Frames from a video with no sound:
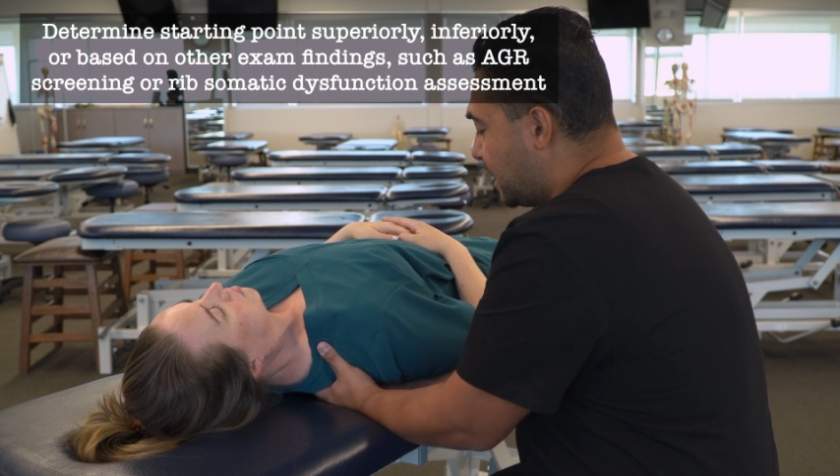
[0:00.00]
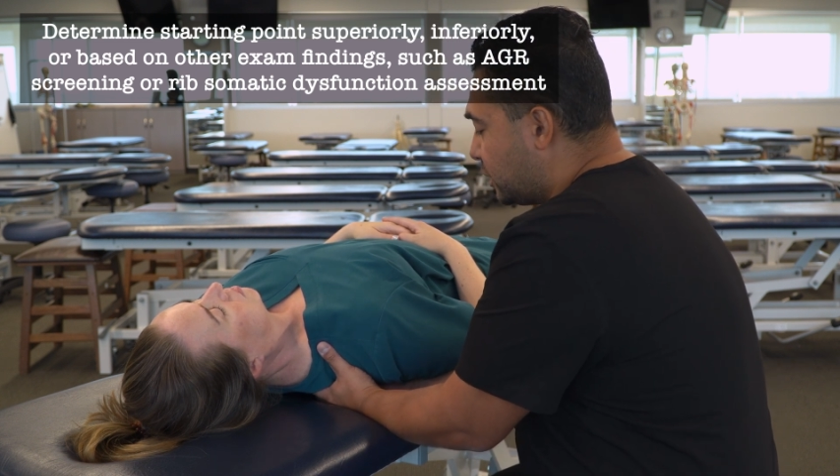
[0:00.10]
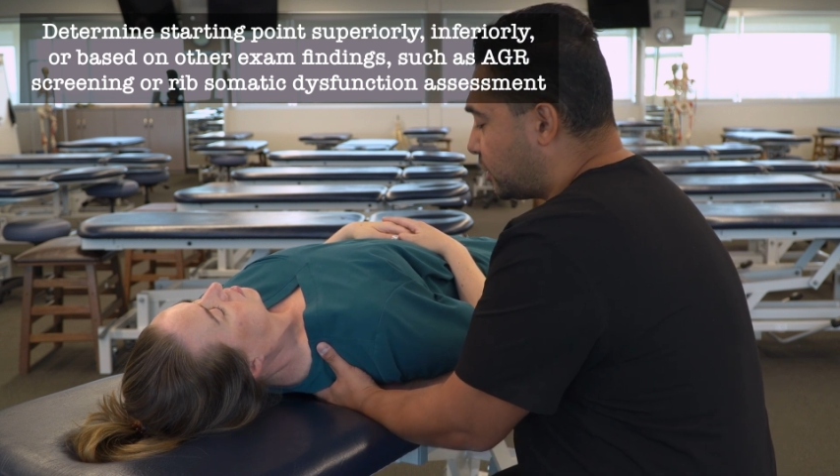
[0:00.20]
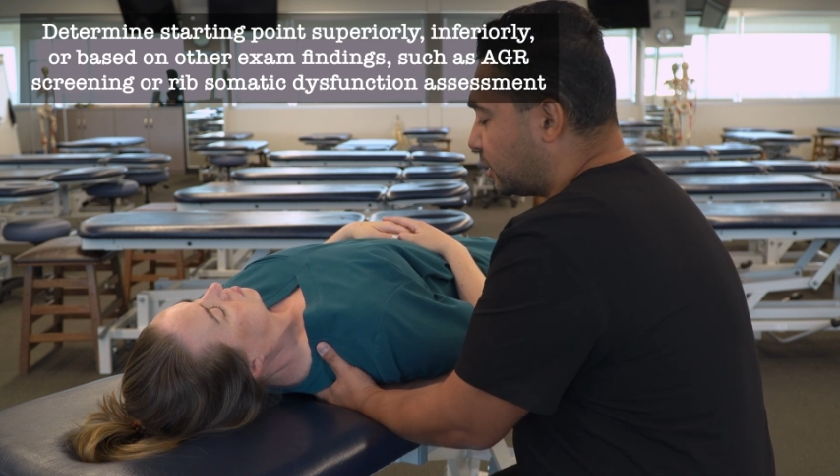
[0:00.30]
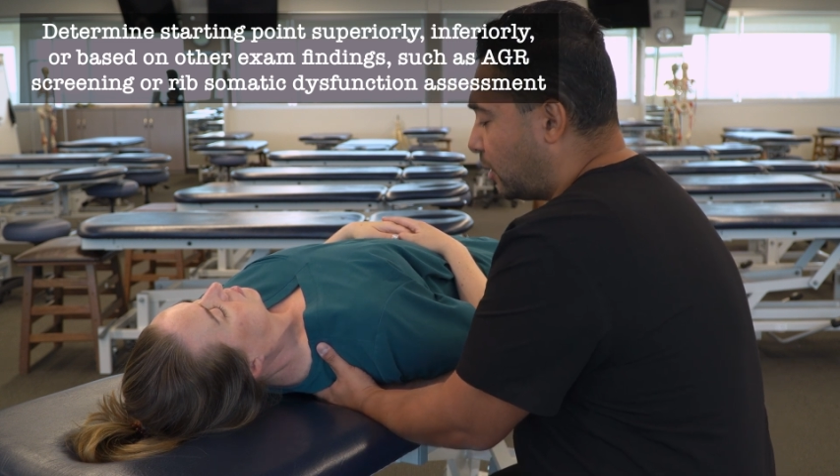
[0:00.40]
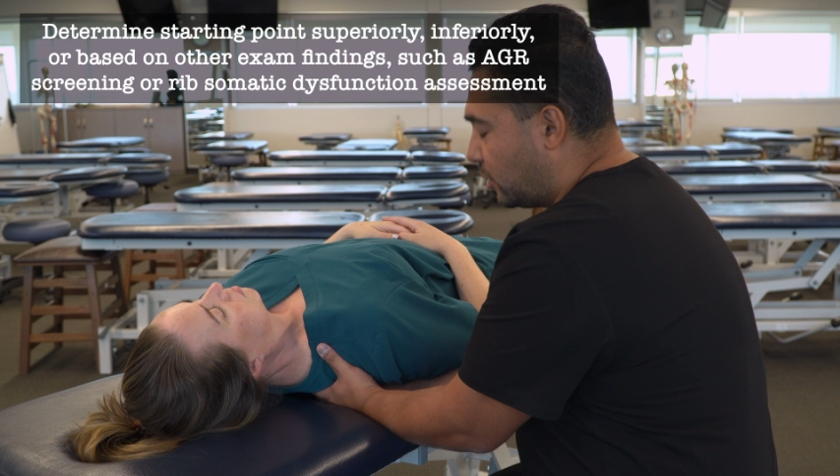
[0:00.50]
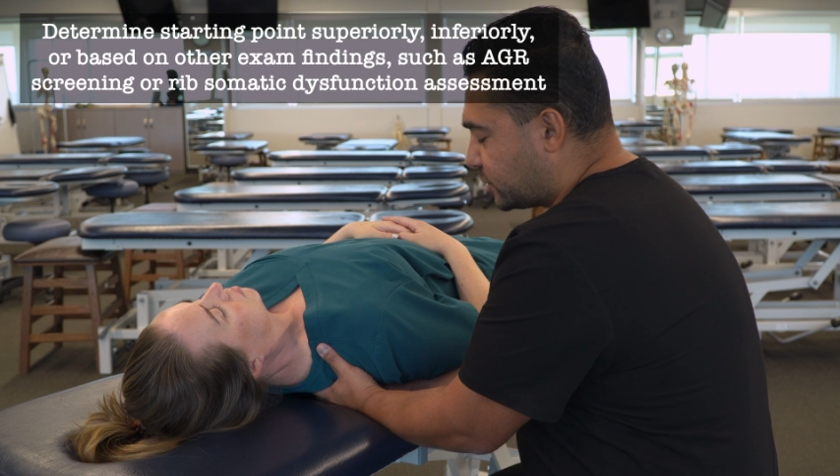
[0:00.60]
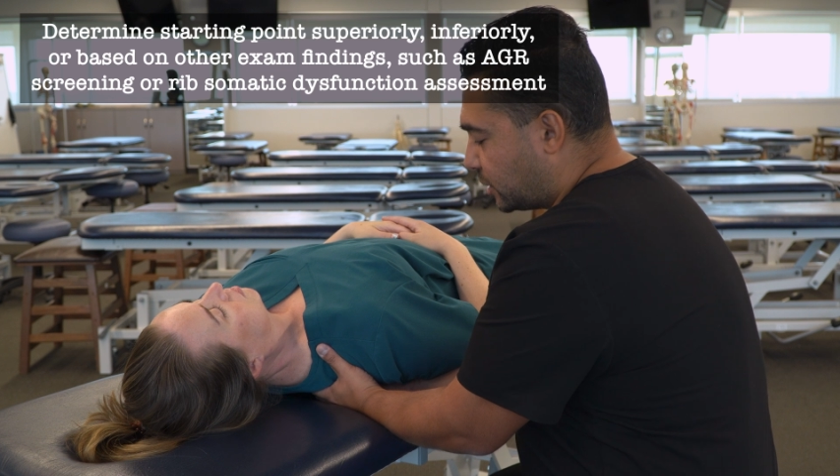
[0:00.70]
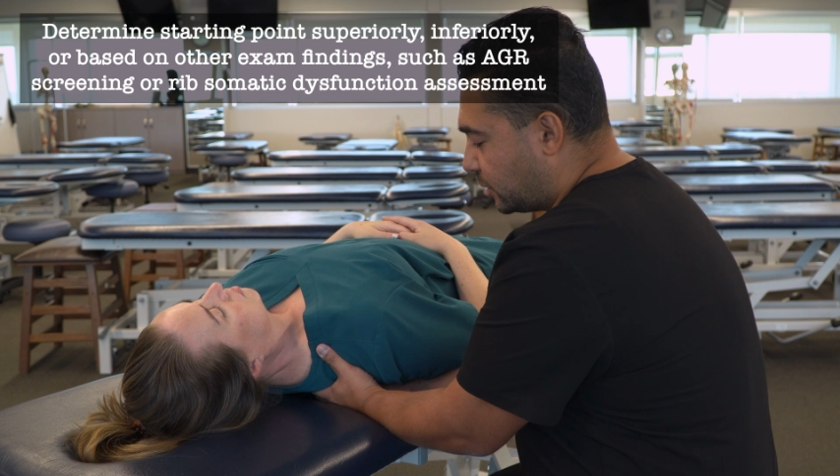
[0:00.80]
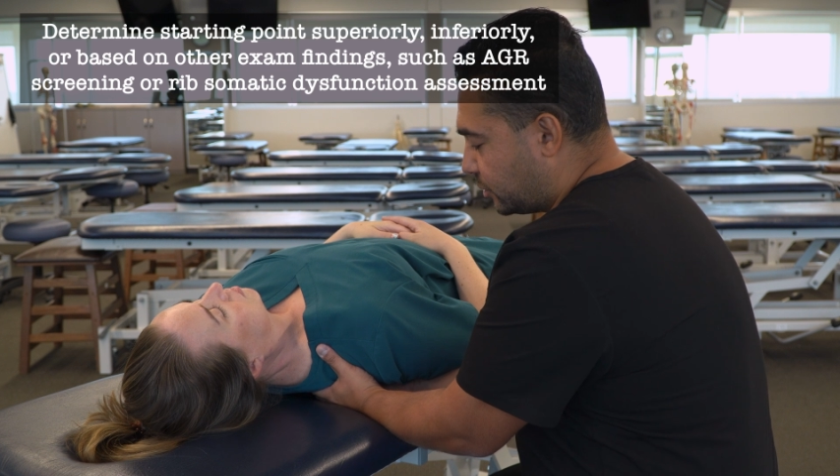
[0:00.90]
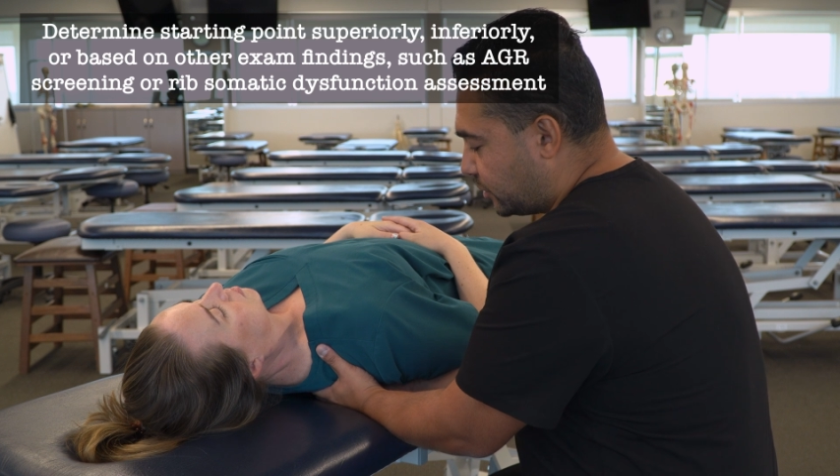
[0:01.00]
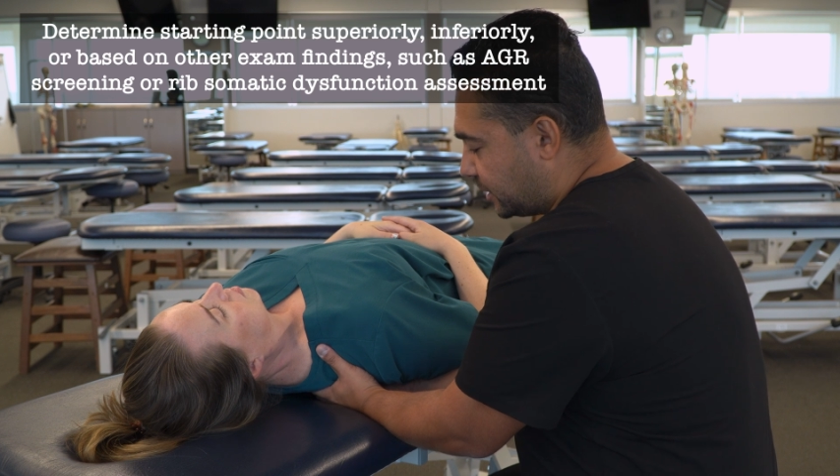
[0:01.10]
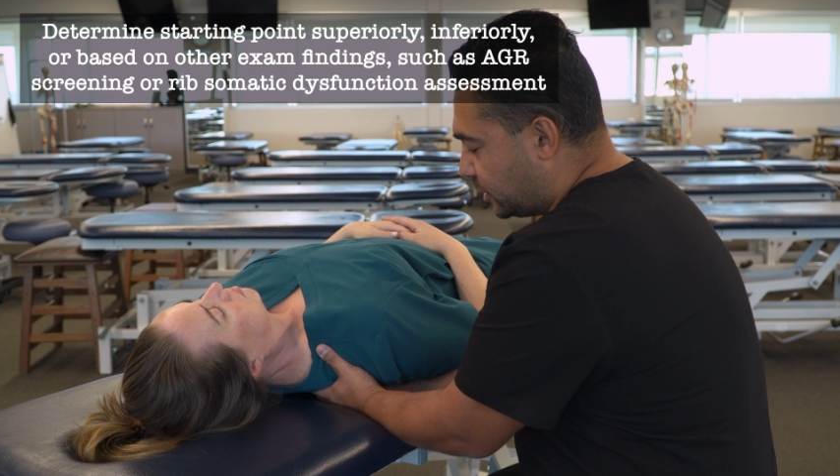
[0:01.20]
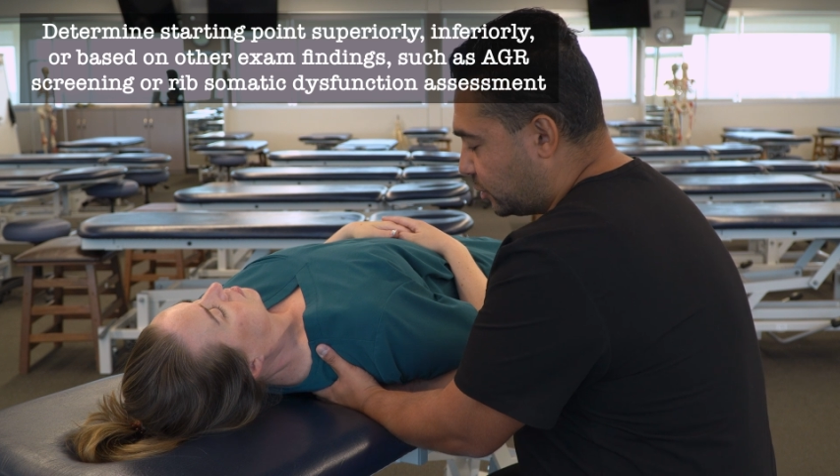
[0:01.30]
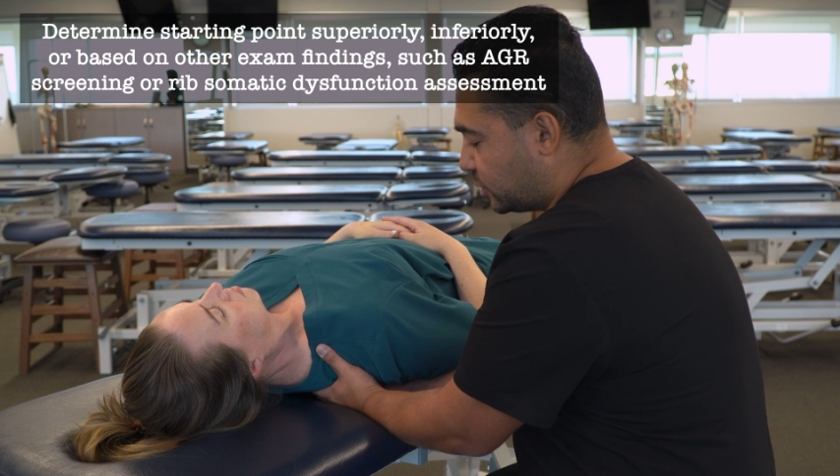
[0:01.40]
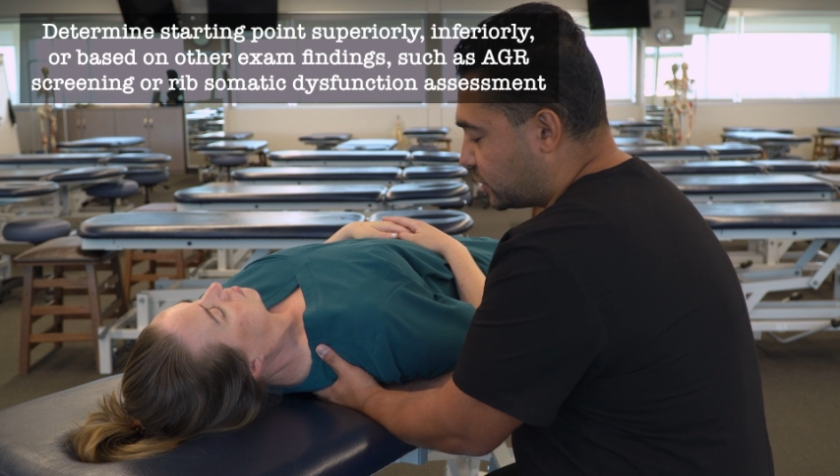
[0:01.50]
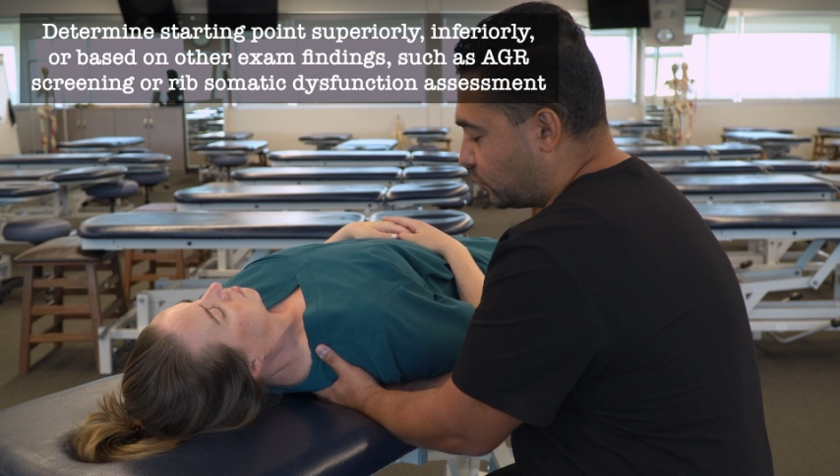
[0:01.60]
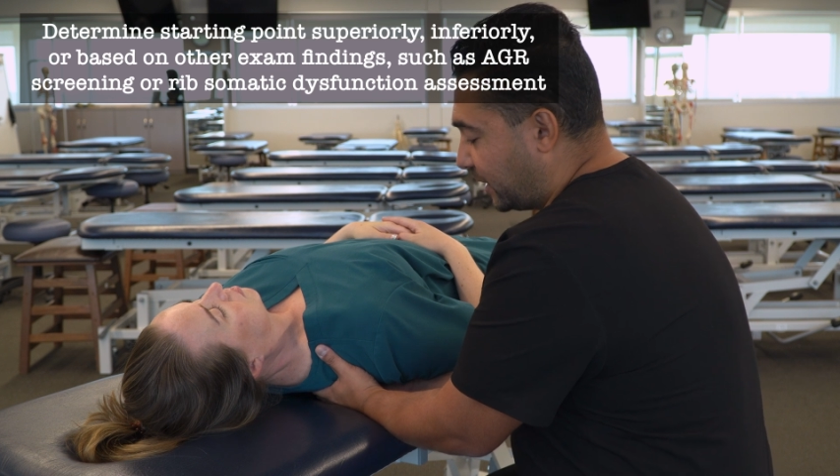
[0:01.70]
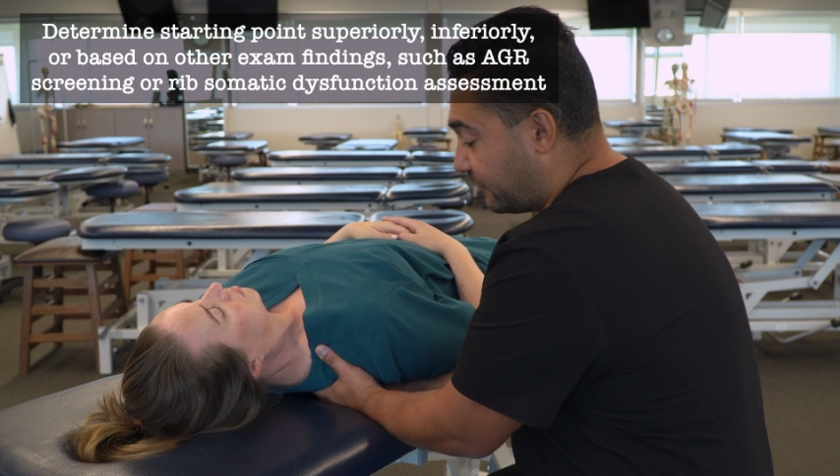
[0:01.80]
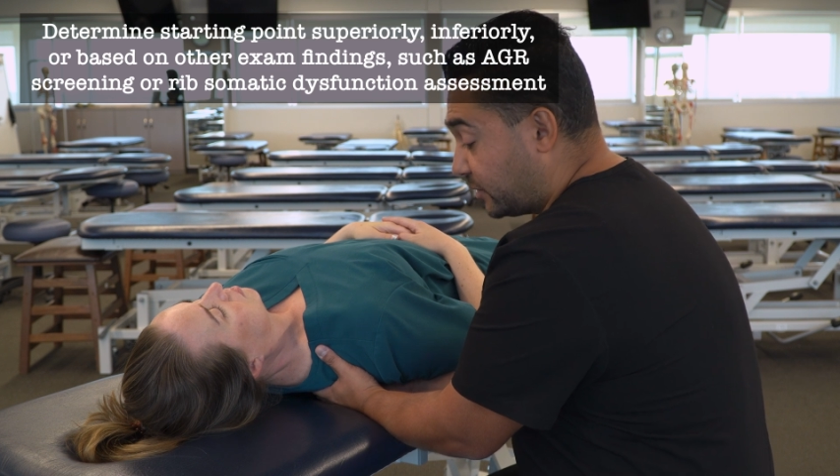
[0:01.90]
You can also use
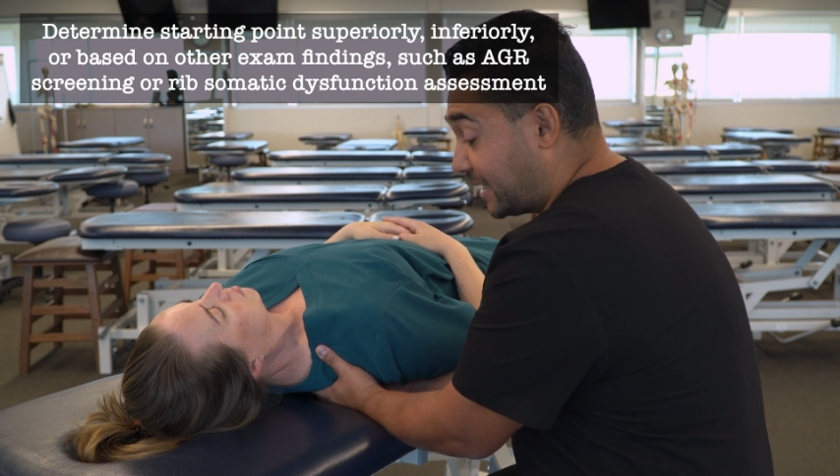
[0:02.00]
whatever